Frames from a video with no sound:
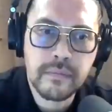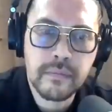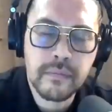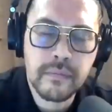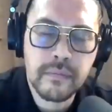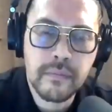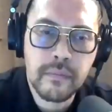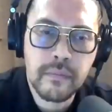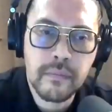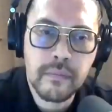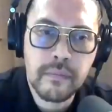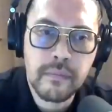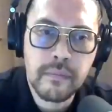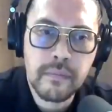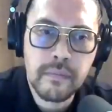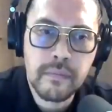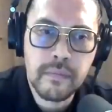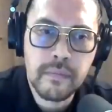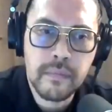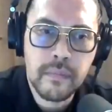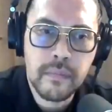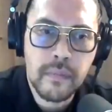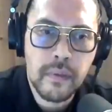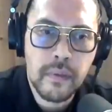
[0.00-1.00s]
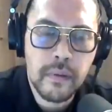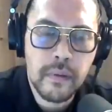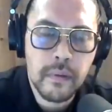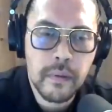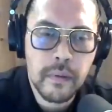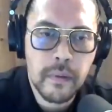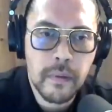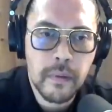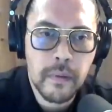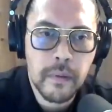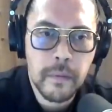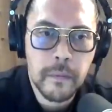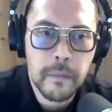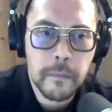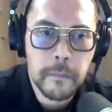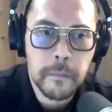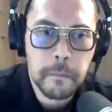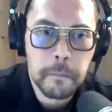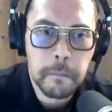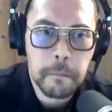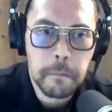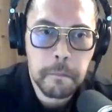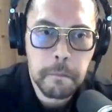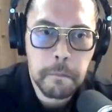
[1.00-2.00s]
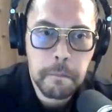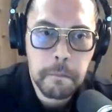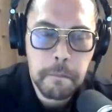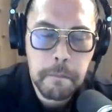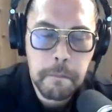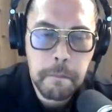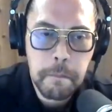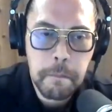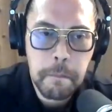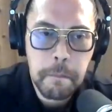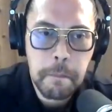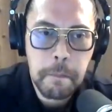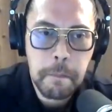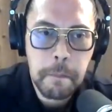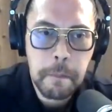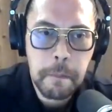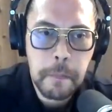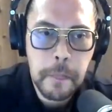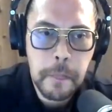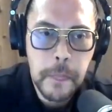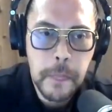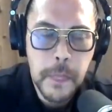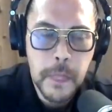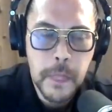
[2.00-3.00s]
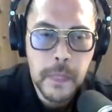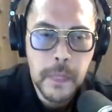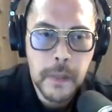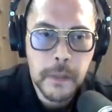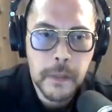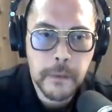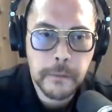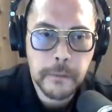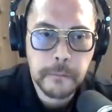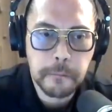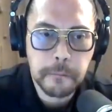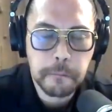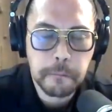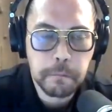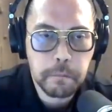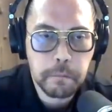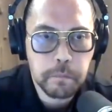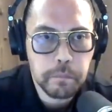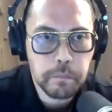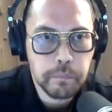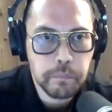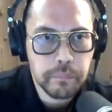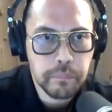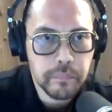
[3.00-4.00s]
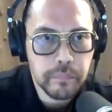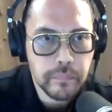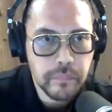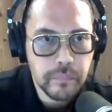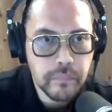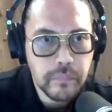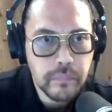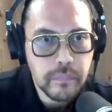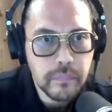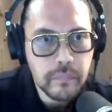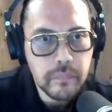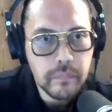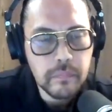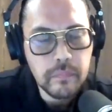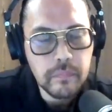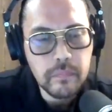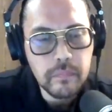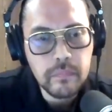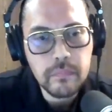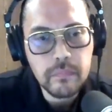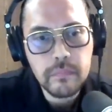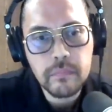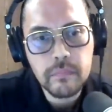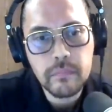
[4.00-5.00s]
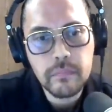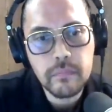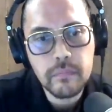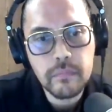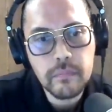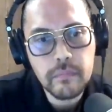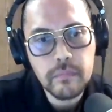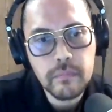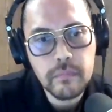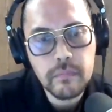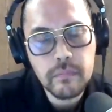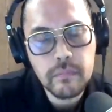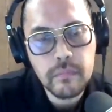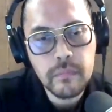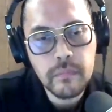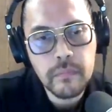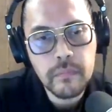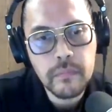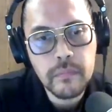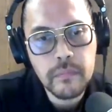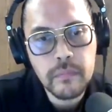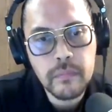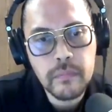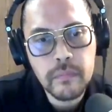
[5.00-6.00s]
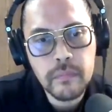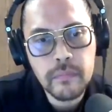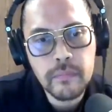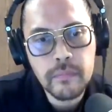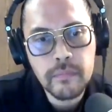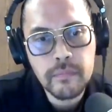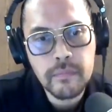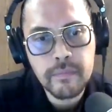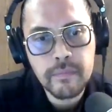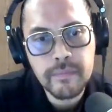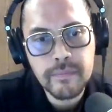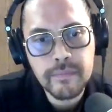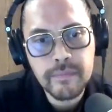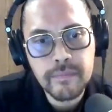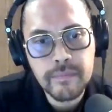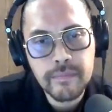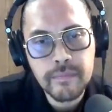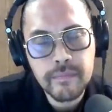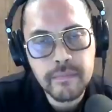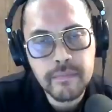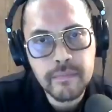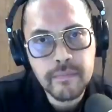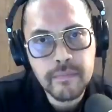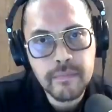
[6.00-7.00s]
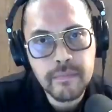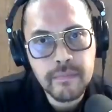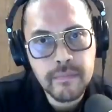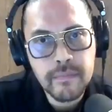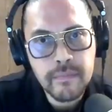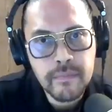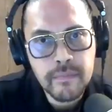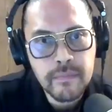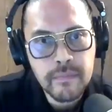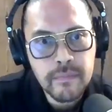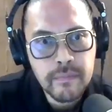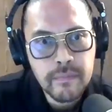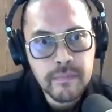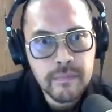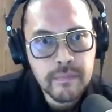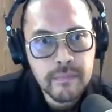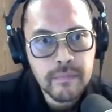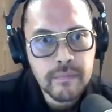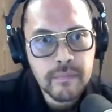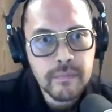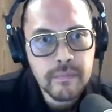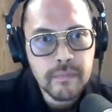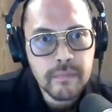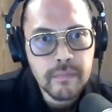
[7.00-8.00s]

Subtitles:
No words are spoken by the person on screen.